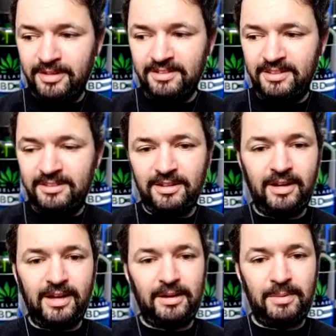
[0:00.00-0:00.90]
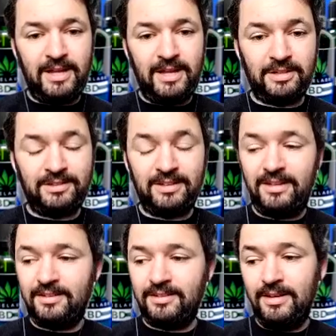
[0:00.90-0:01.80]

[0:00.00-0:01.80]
on TikTok, and our page got deleted,